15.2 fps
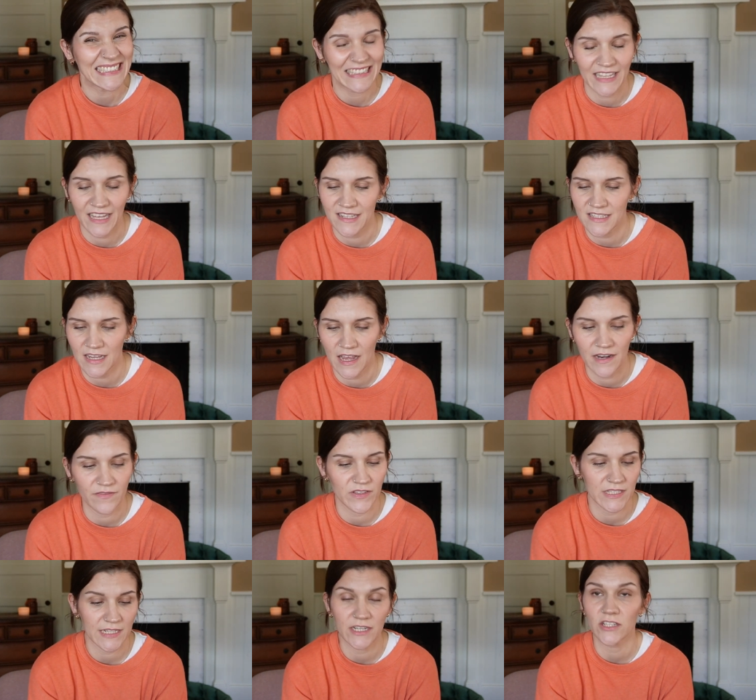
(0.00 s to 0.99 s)
That's kind of
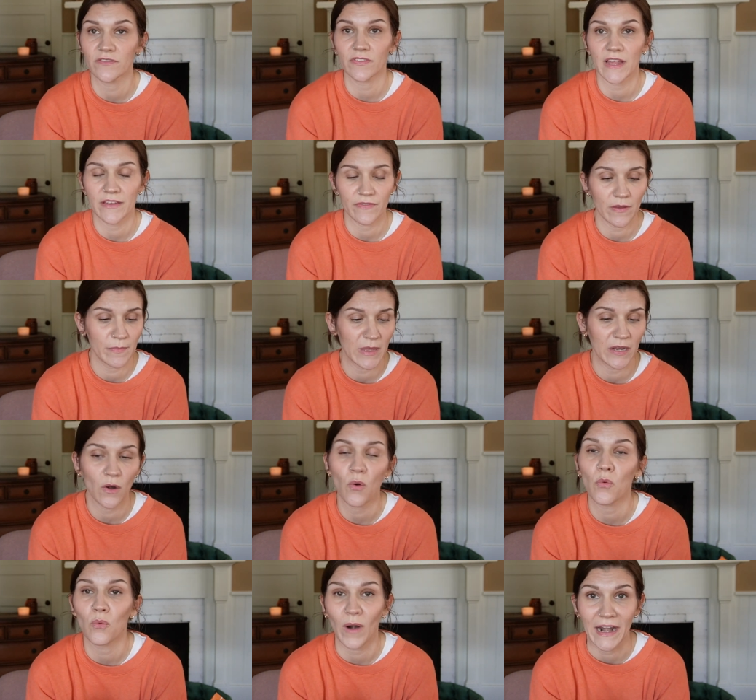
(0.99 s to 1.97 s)
the stage of life I'm in
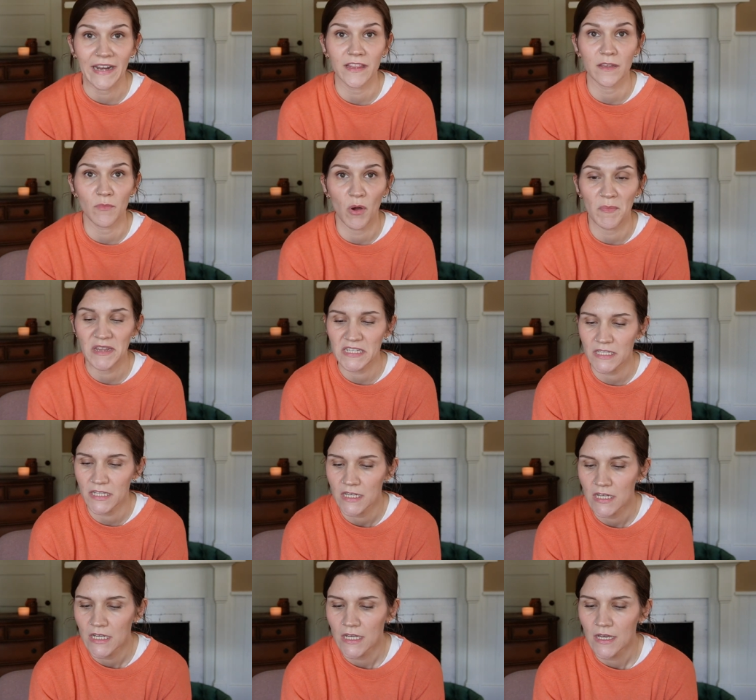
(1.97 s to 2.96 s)
right at the moment.
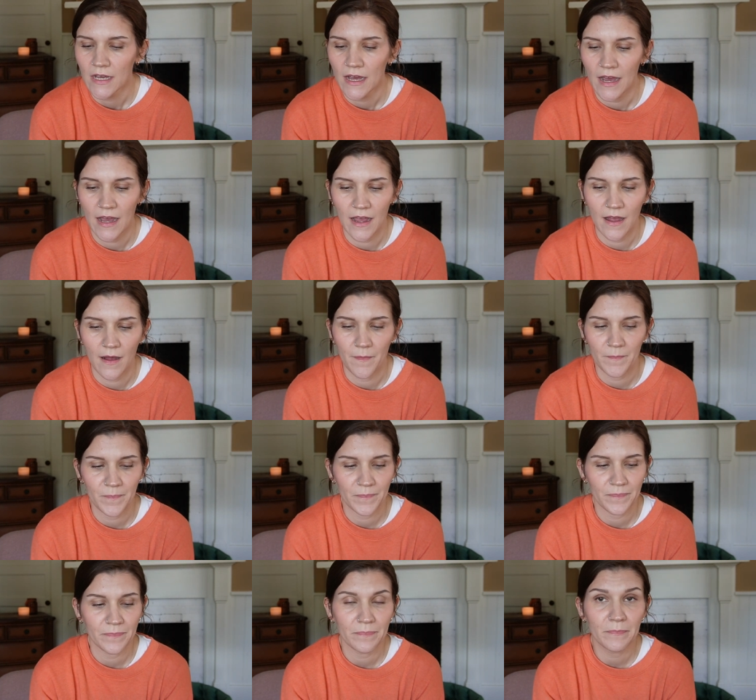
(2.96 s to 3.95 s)

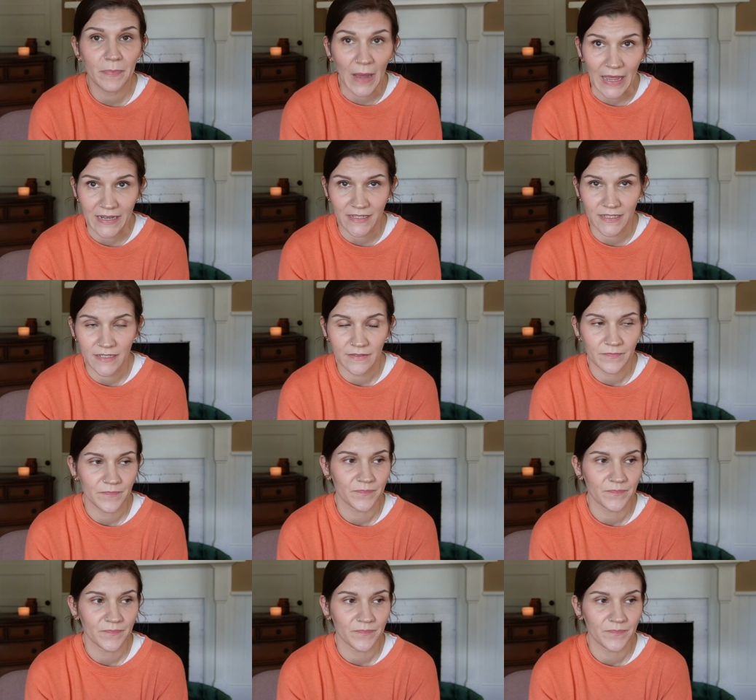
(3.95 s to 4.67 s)
Um, but